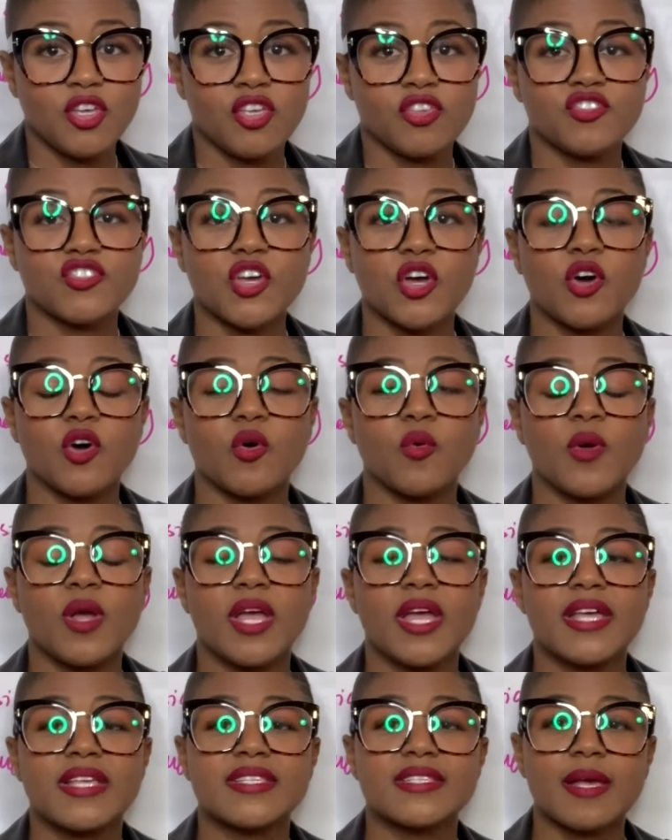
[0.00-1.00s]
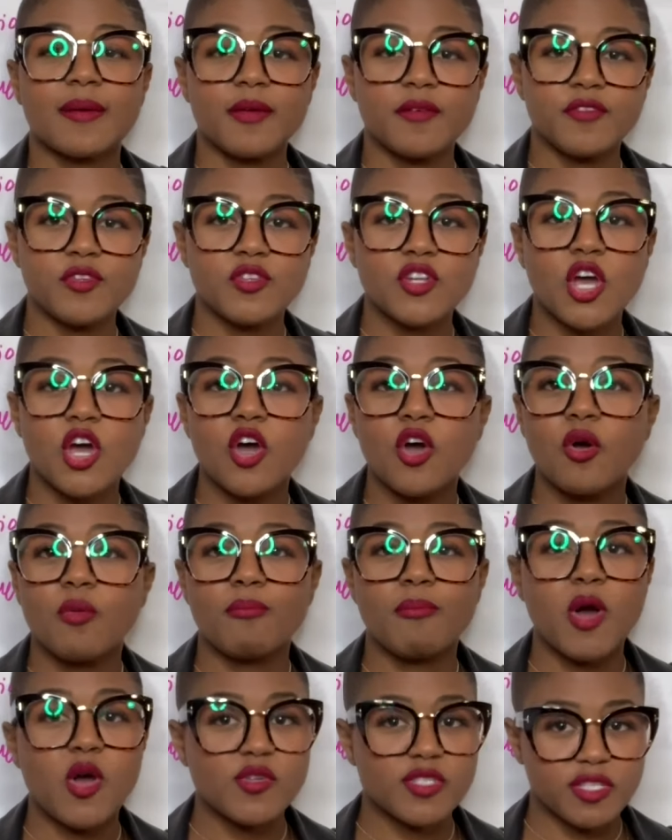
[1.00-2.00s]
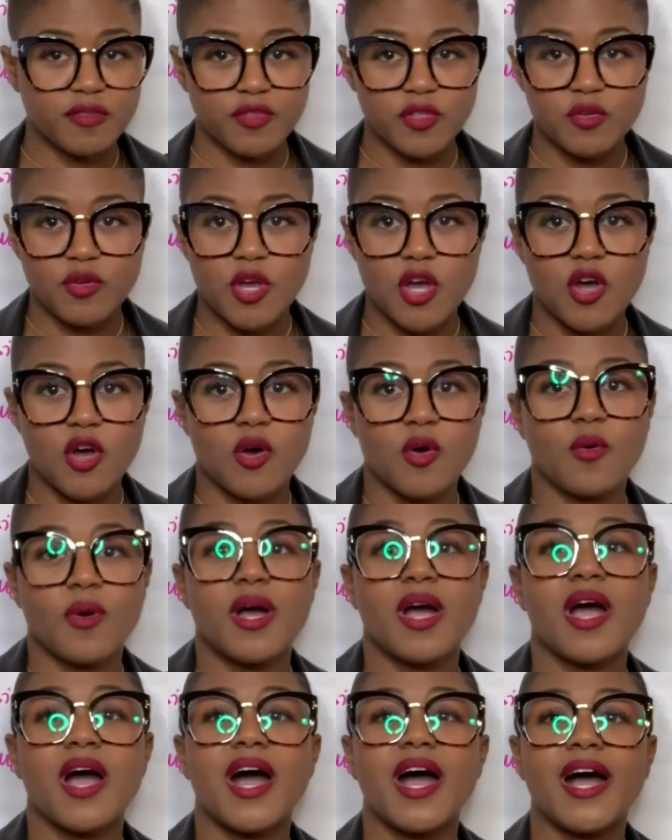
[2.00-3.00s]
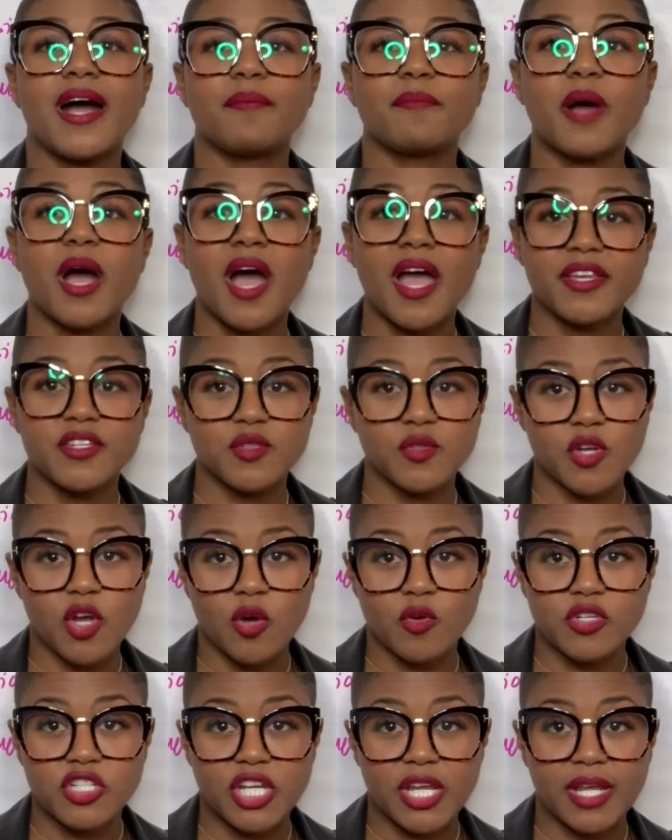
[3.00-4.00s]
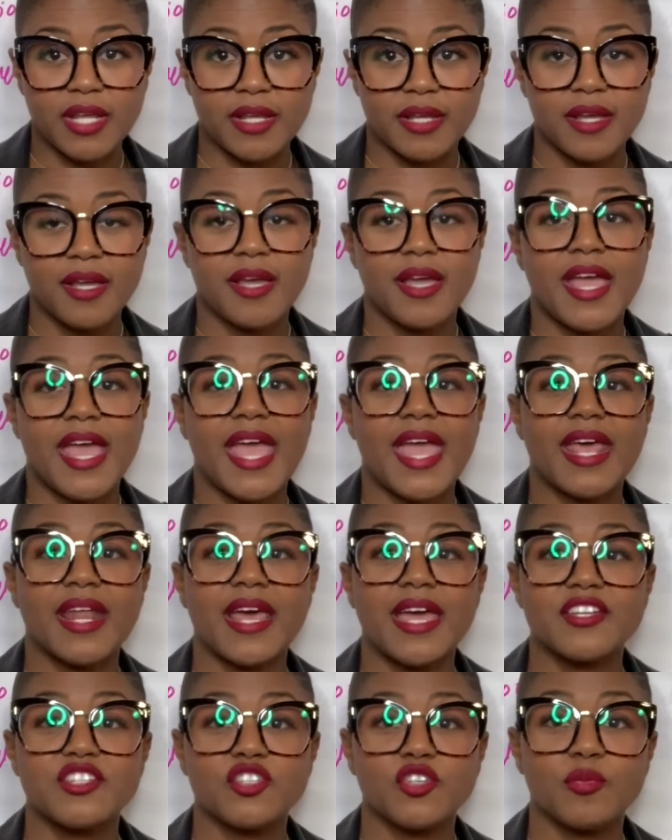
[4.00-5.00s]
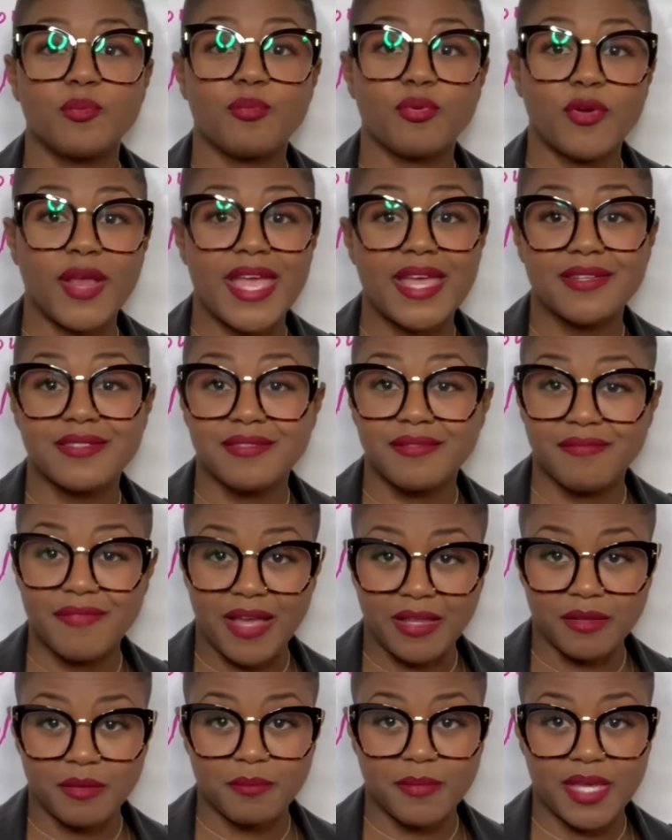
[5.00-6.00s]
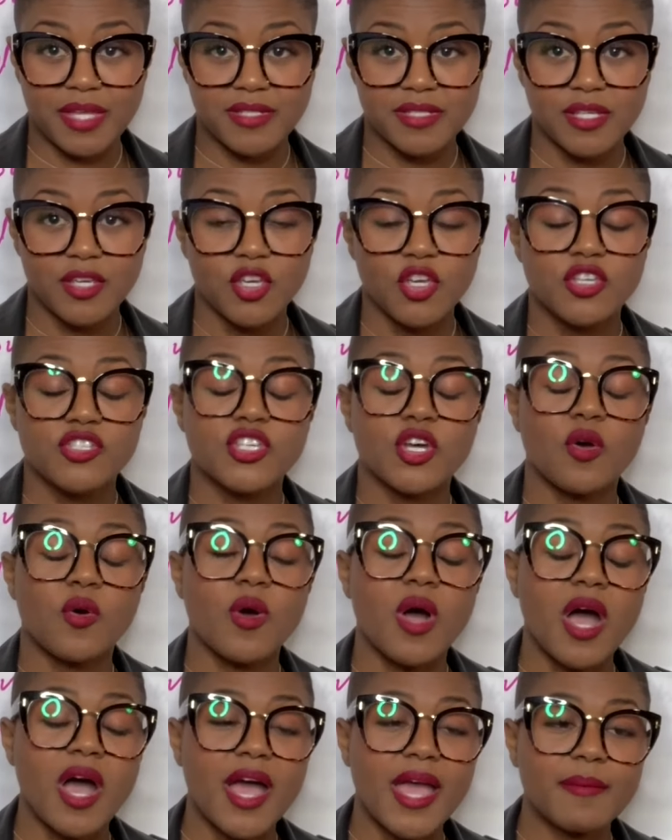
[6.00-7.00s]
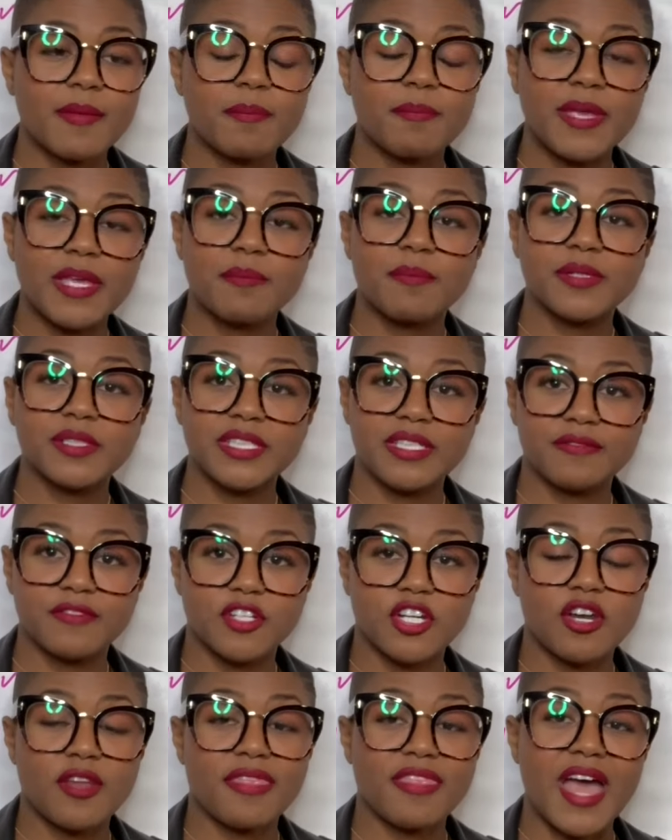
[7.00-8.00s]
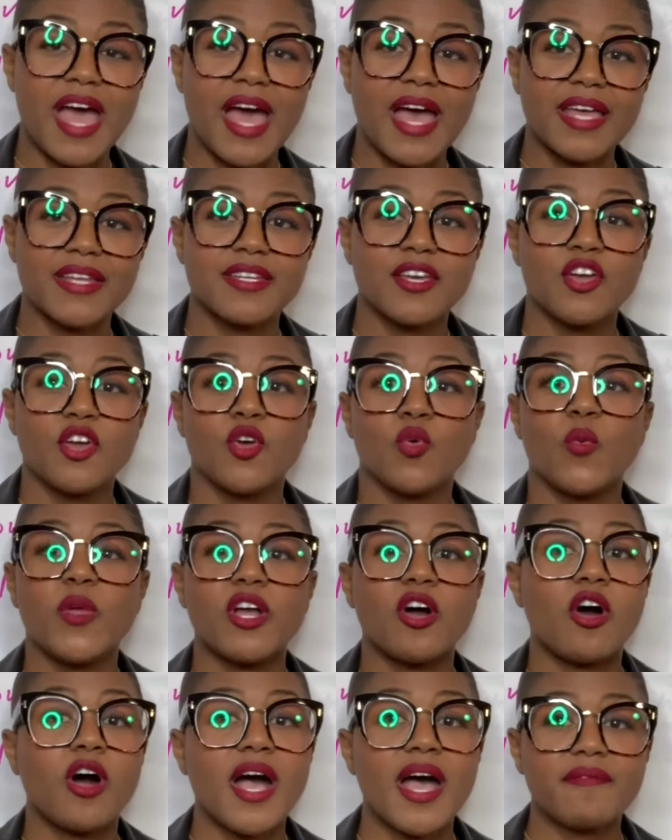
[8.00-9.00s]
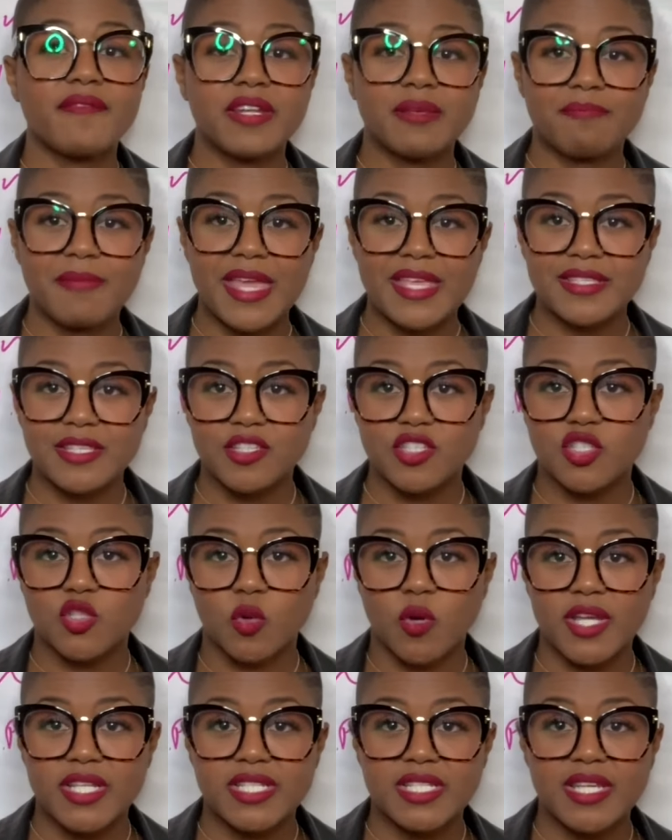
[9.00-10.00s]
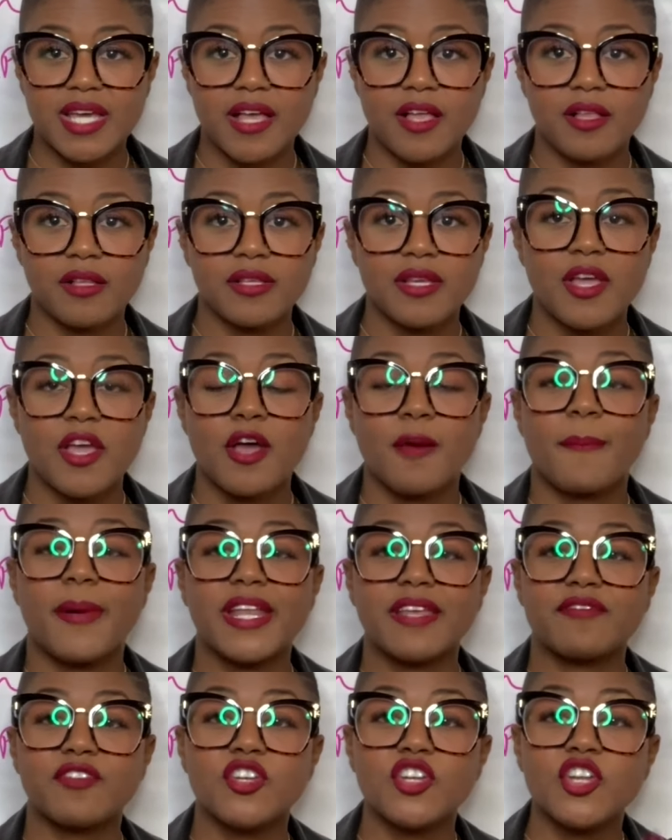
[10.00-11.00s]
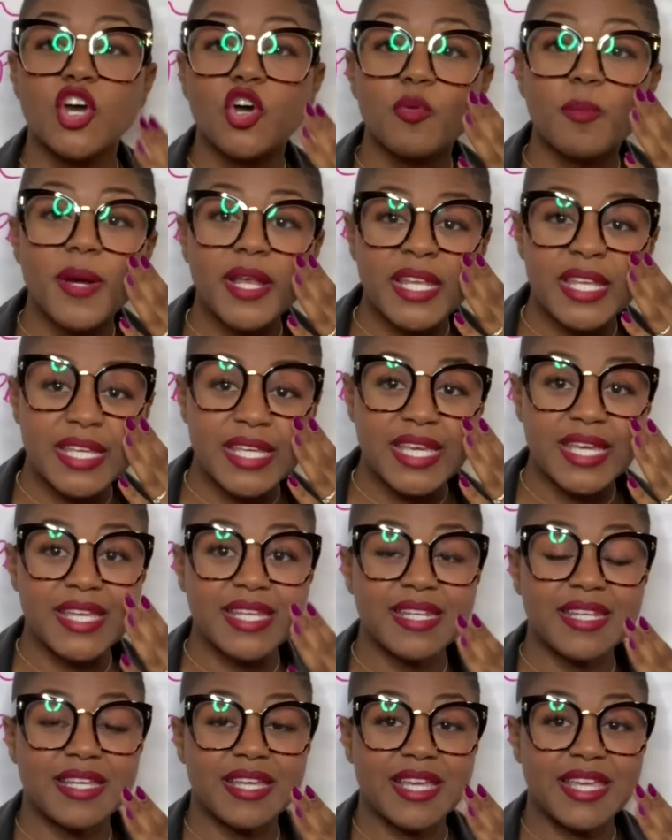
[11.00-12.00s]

So some of you know, most of you know, I do coaching and I do brand development. So I'm a big believer that we all have an amazing story to tell, but if nobody can